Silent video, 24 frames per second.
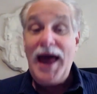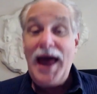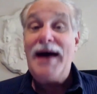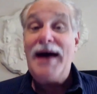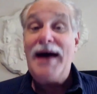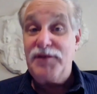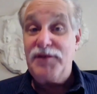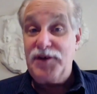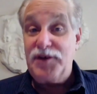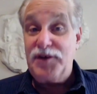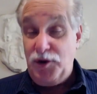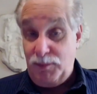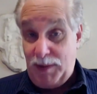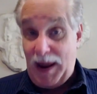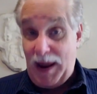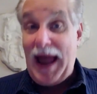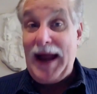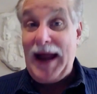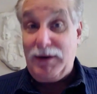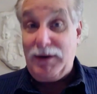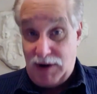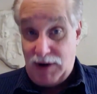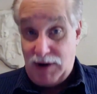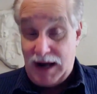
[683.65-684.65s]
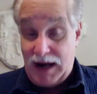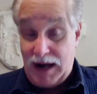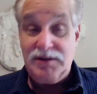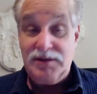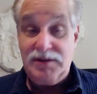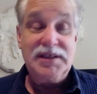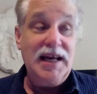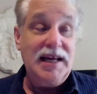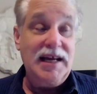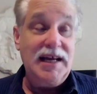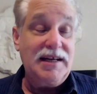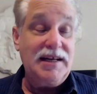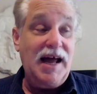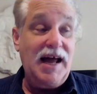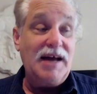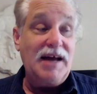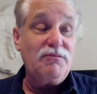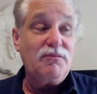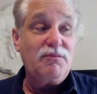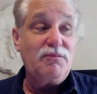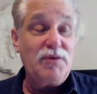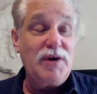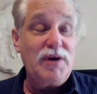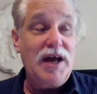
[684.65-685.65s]
have your background, and
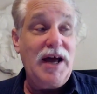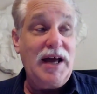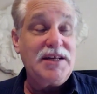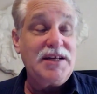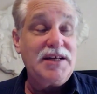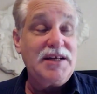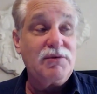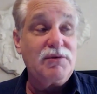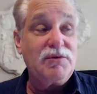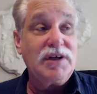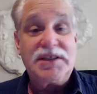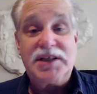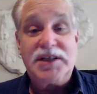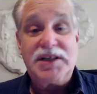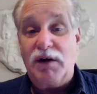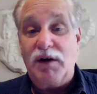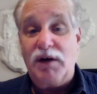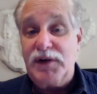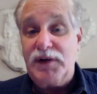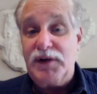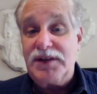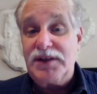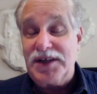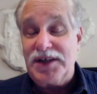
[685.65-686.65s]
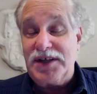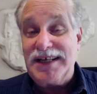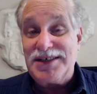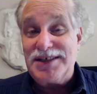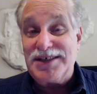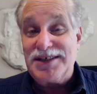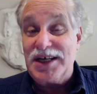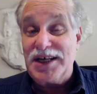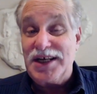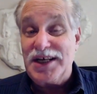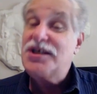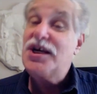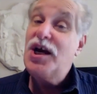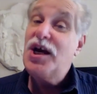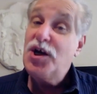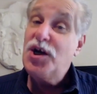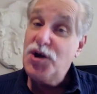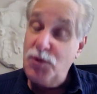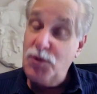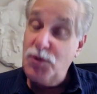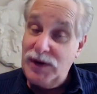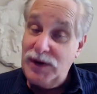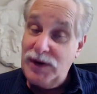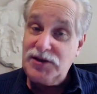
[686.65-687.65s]
I didn't really delve into this, is
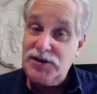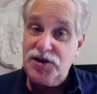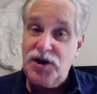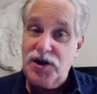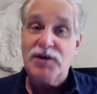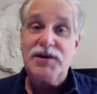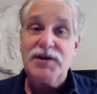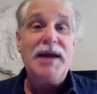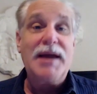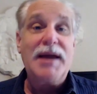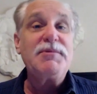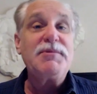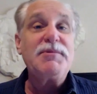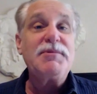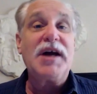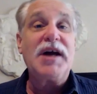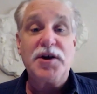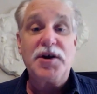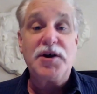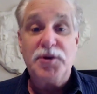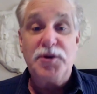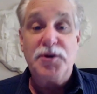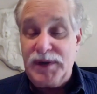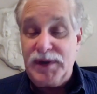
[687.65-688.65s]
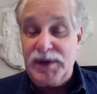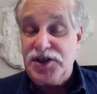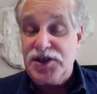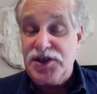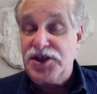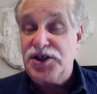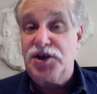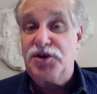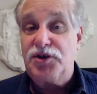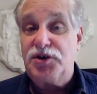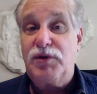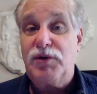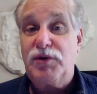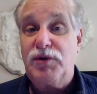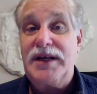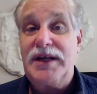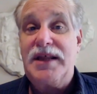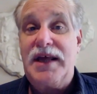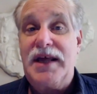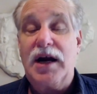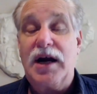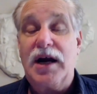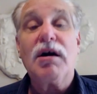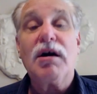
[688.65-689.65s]
you went to Notre Dame, you got your business
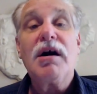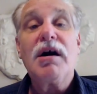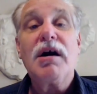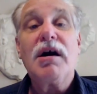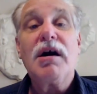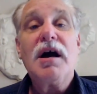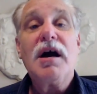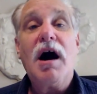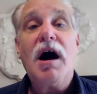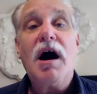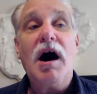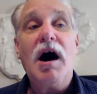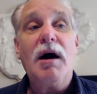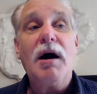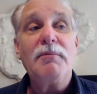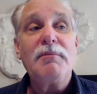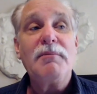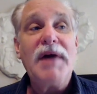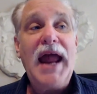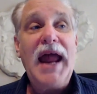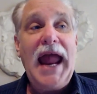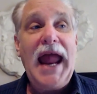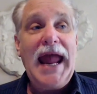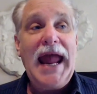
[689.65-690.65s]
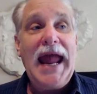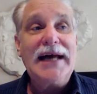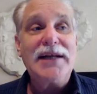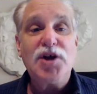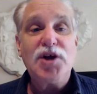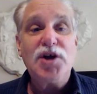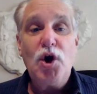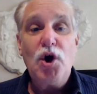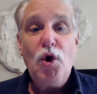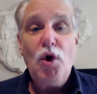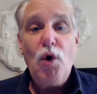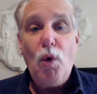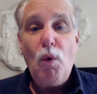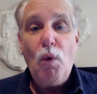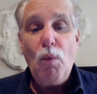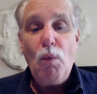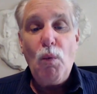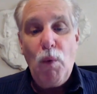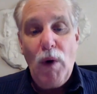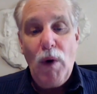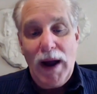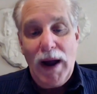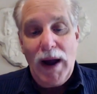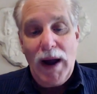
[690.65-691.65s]
degree there, and
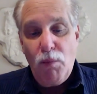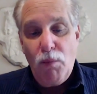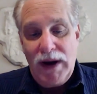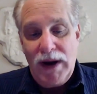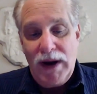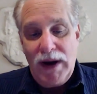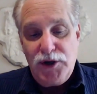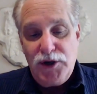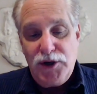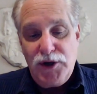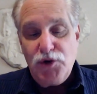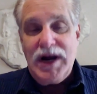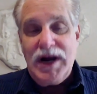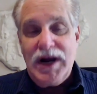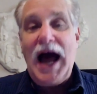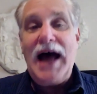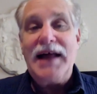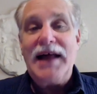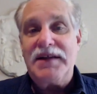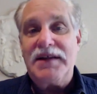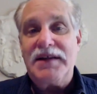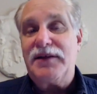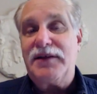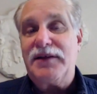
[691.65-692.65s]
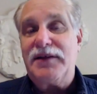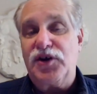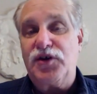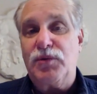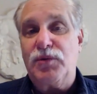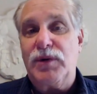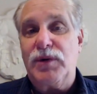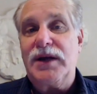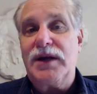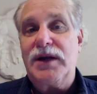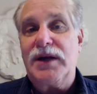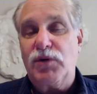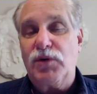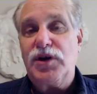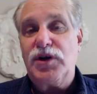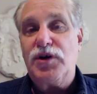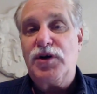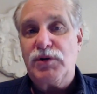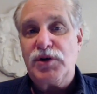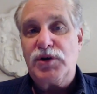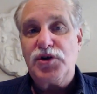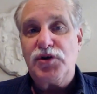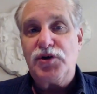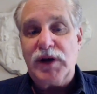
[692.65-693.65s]
when you got that degree and when
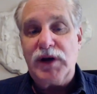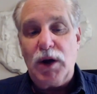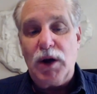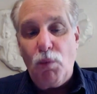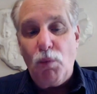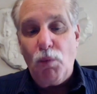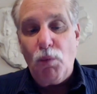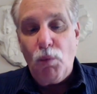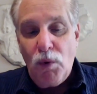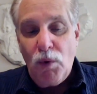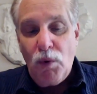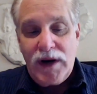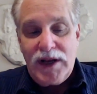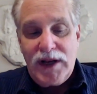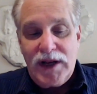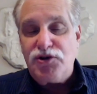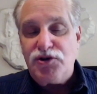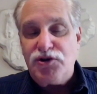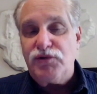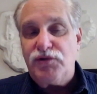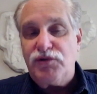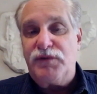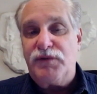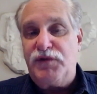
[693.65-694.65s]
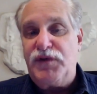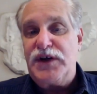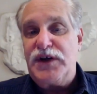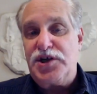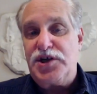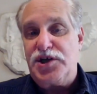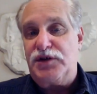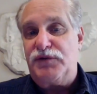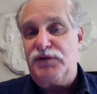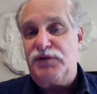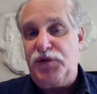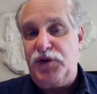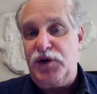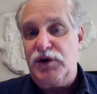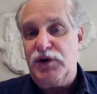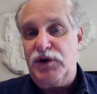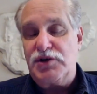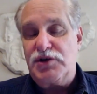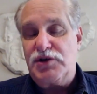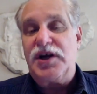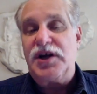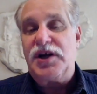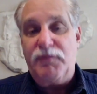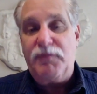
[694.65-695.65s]
you were doing it, what did you envision for
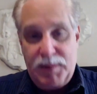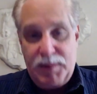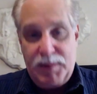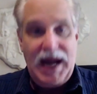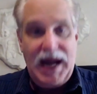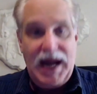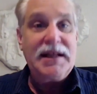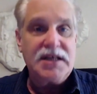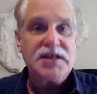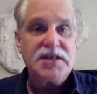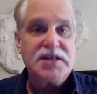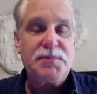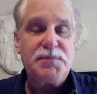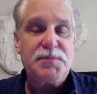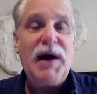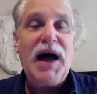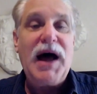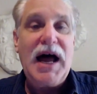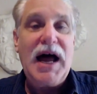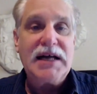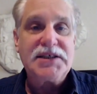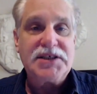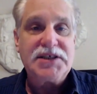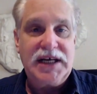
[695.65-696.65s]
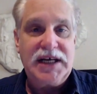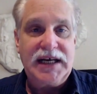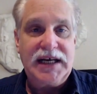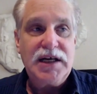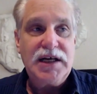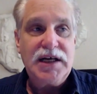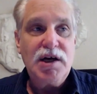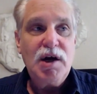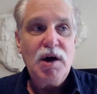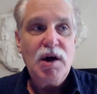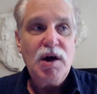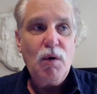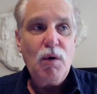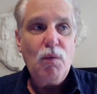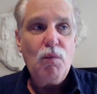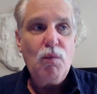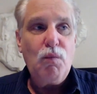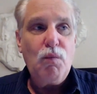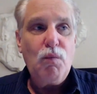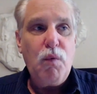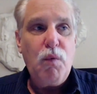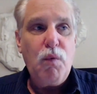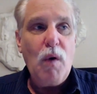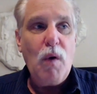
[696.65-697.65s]
yourself beyond this boxing?
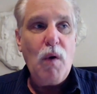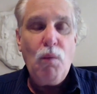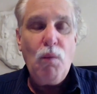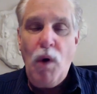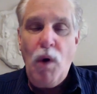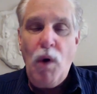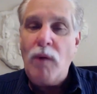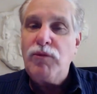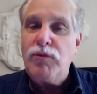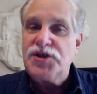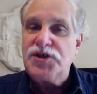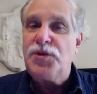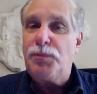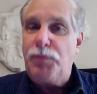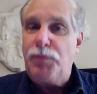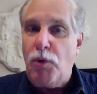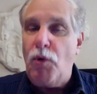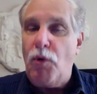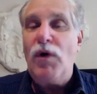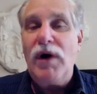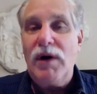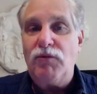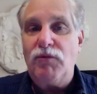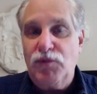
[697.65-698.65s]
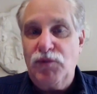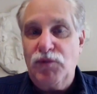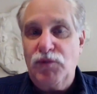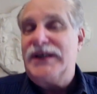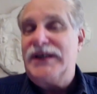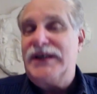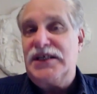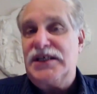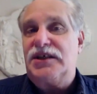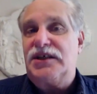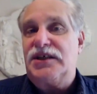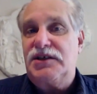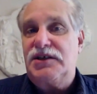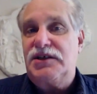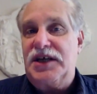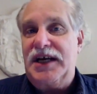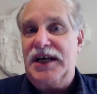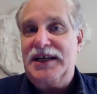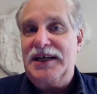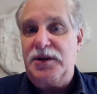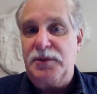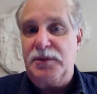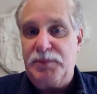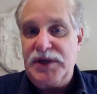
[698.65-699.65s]
What was the reason
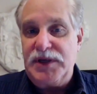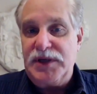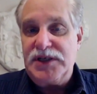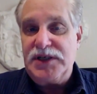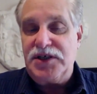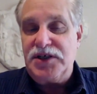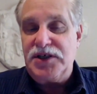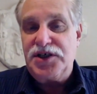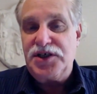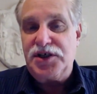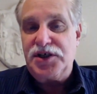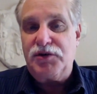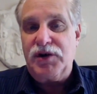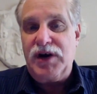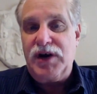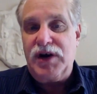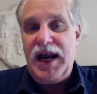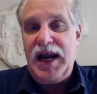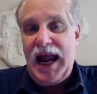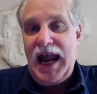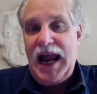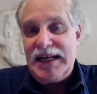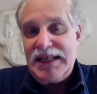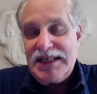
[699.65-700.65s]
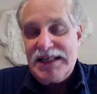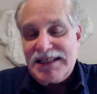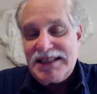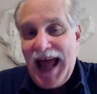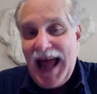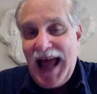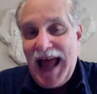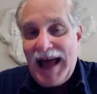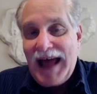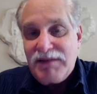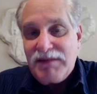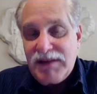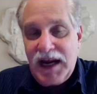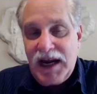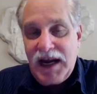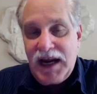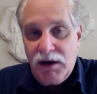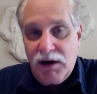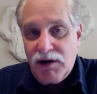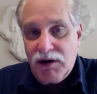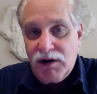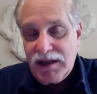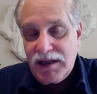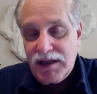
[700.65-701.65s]
to get the business degree, and is that the
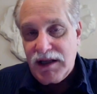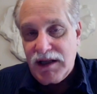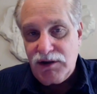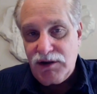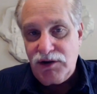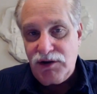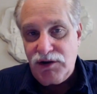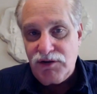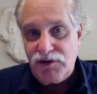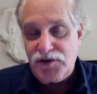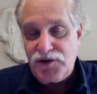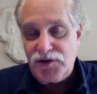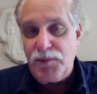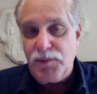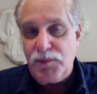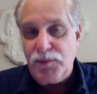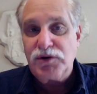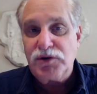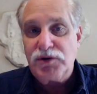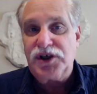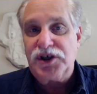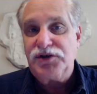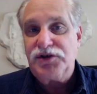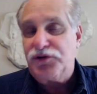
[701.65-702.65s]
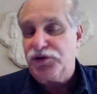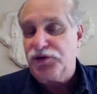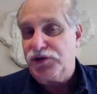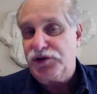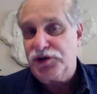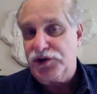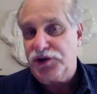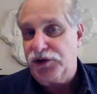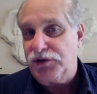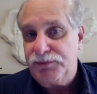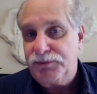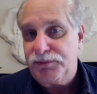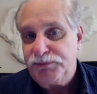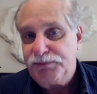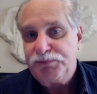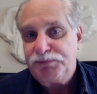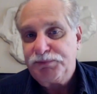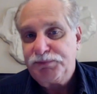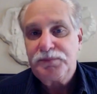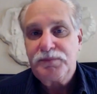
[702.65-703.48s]
area that most interests you?